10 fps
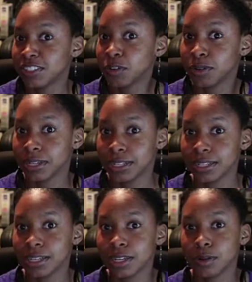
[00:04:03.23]
token,
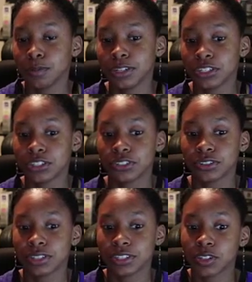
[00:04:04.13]
which
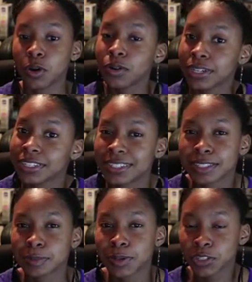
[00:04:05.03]
this token is
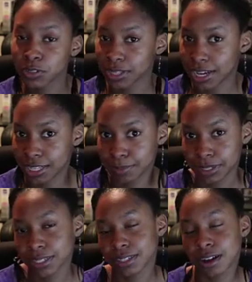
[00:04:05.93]
specialized
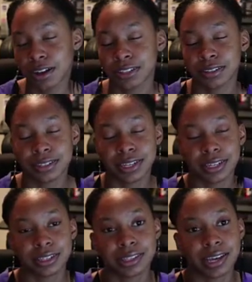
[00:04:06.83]
because it also
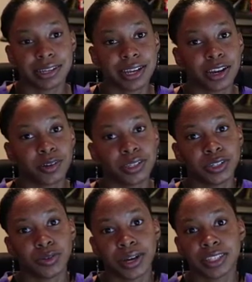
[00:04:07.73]
says that not only
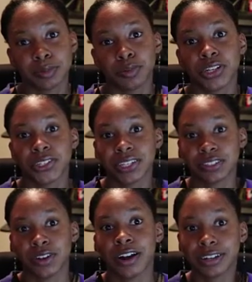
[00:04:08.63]
do I support you as
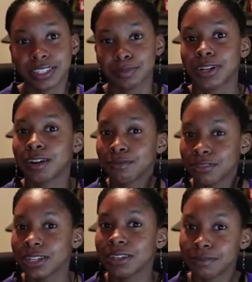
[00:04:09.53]
an artist, but I
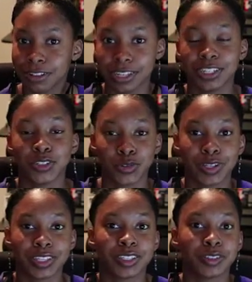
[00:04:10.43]
really, really
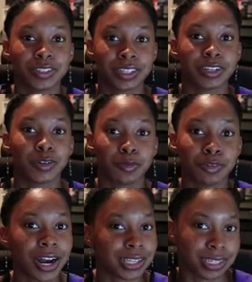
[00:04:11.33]
enjoy this single
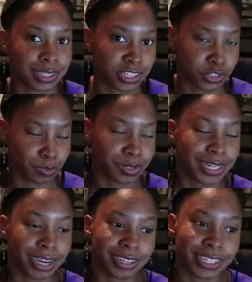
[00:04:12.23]
project that you put
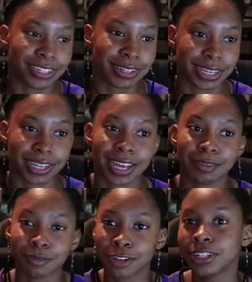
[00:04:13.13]
out here. Like, I
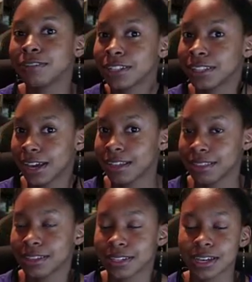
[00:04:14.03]
really, really like
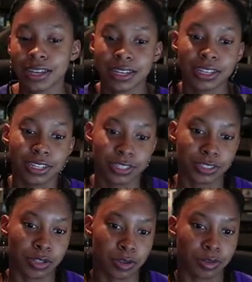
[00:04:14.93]
this.
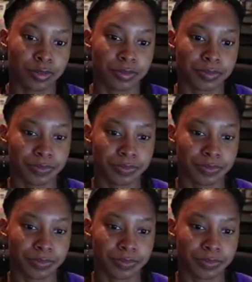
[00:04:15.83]
So